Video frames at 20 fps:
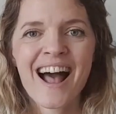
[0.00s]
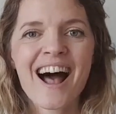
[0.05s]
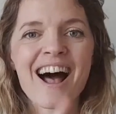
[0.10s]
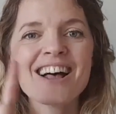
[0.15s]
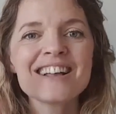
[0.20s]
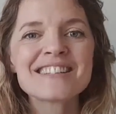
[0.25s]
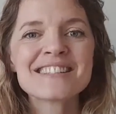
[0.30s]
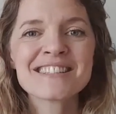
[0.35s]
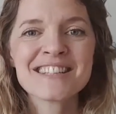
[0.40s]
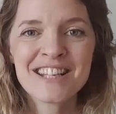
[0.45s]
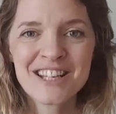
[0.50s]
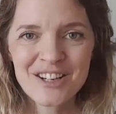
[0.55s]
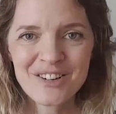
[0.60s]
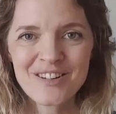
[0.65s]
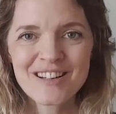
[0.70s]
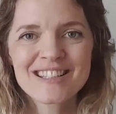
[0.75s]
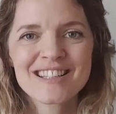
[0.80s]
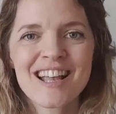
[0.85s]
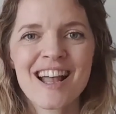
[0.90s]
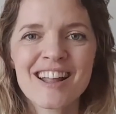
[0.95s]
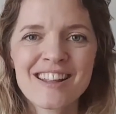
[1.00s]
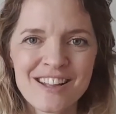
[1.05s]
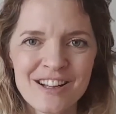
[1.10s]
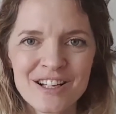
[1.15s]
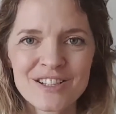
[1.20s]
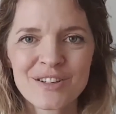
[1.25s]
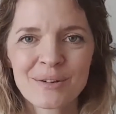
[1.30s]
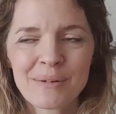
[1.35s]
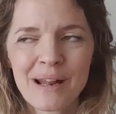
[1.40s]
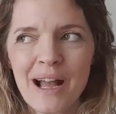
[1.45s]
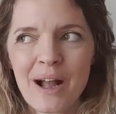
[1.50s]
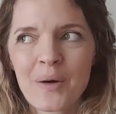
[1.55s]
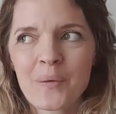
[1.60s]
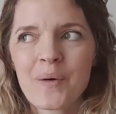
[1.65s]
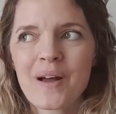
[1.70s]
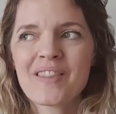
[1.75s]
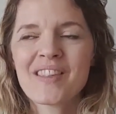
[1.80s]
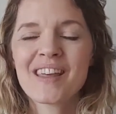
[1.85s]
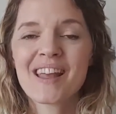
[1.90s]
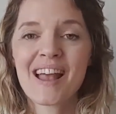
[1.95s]
I'll see you in 10 years from now
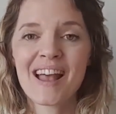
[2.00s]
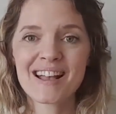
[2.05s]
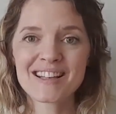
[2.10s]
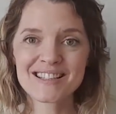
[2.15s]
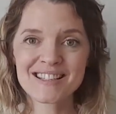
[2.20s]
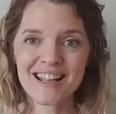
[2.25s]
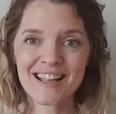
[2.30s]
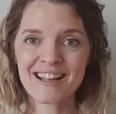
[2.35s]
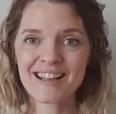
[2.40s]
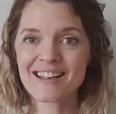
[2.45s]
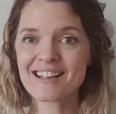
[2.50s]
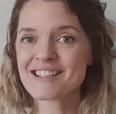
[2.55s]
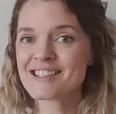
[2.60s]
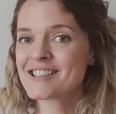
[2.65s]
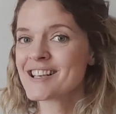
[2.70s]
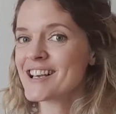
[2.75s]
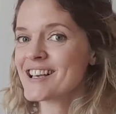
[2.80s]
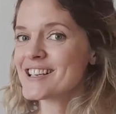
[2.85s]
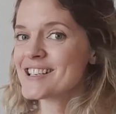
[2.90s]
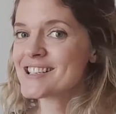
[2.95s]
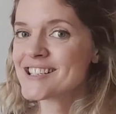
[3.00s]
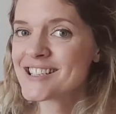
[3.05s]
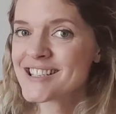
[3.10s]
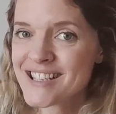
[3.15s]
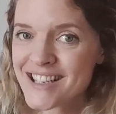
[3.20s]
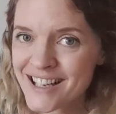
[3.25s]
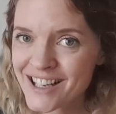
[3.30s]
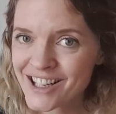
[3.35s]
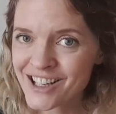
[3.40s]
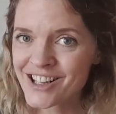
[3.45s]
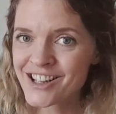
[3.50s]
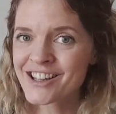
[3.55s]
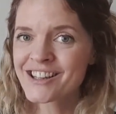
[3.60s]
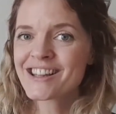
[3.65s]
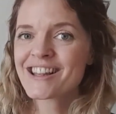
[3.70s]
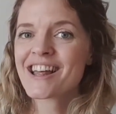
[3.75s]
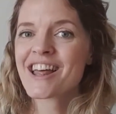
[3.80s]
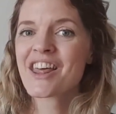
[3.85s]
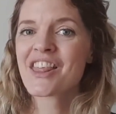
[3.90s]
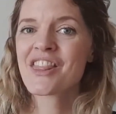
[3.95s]
when the essay is
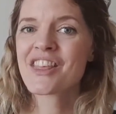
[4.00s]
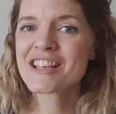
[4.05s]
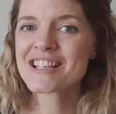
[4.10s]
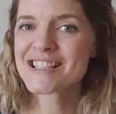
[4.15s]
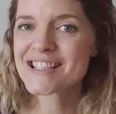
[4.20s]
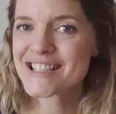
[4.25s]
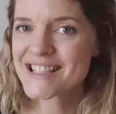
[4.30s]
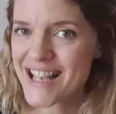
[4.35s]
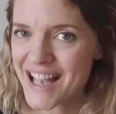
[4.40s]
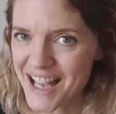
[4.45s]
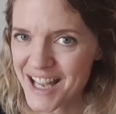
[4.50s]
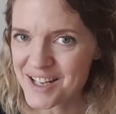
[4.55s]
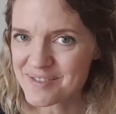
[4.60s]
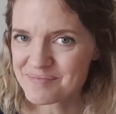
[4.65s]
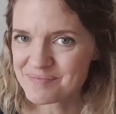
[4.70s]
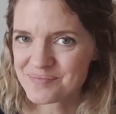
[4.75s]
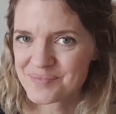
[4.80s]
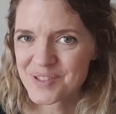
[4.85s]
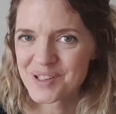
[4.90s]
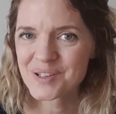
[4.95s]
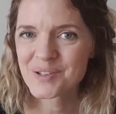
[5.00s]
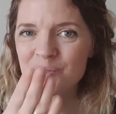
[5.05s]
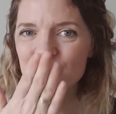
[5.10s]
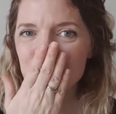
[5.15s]
still the same.